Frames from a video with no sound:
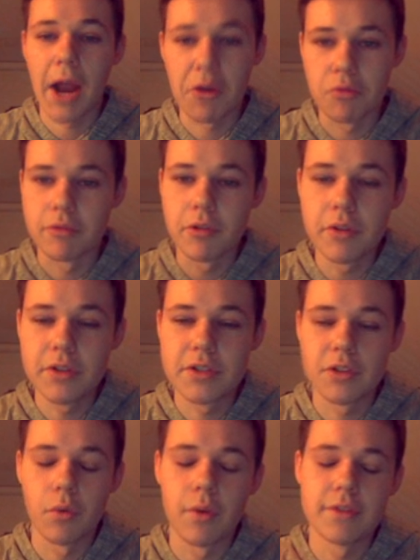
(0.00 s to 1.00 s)
really
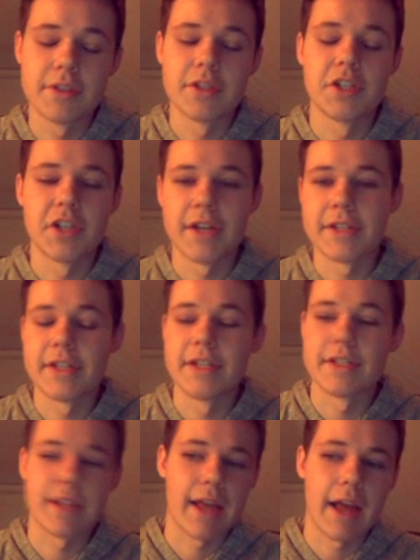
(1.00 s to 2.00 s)
just don't want this to change
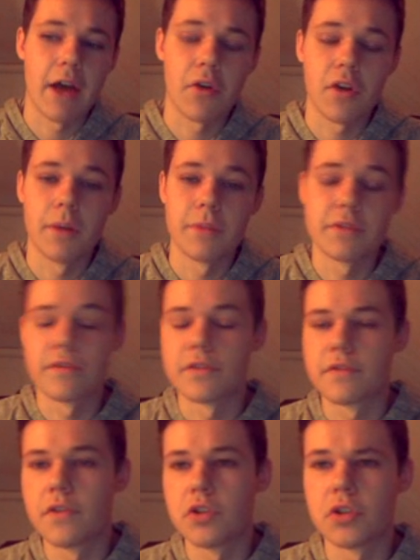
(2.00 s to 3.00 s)
his outcome,
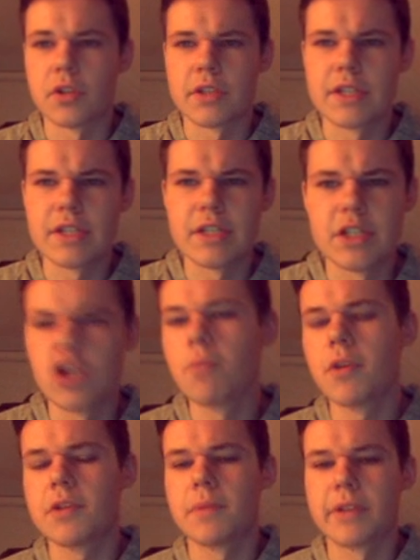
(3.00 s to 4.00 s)
his future, because he has so
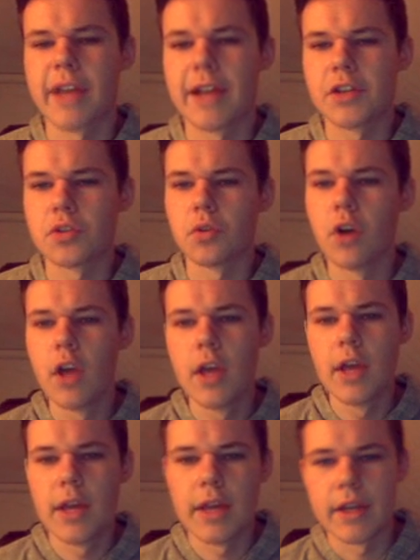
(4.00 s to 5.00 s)
much potential,
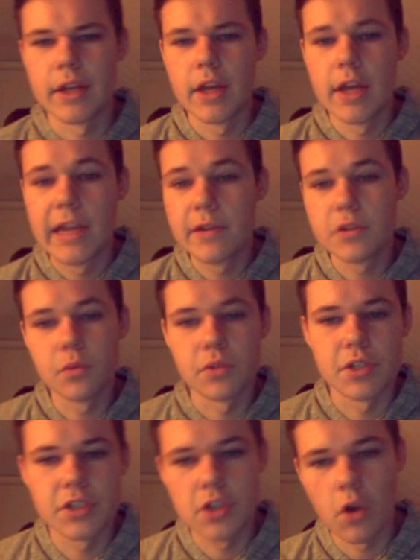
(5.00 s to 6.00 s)
and he was doing
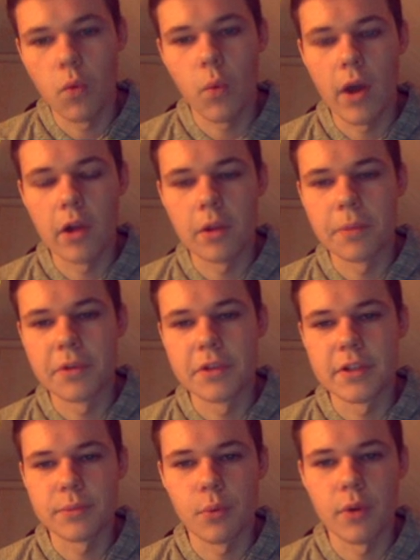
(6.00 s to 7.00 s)
so well up to
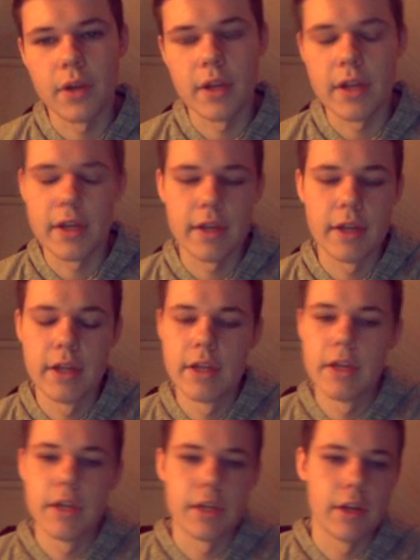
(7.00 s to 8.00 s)
this point, and
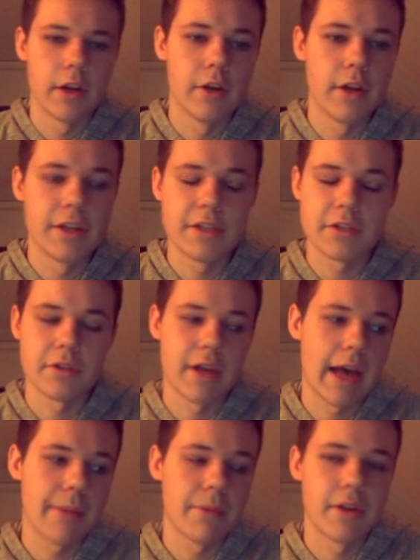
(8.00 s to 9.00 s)
you know, it's just gonna
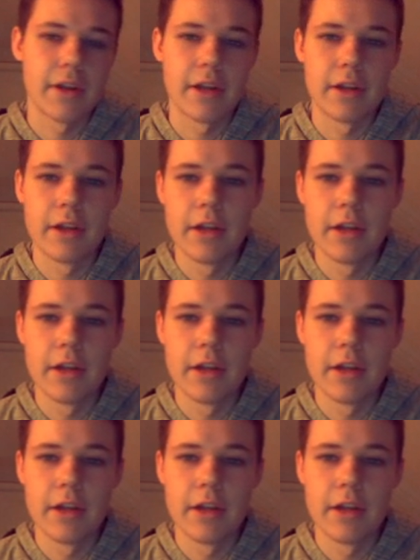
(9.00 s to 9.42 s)
happen. And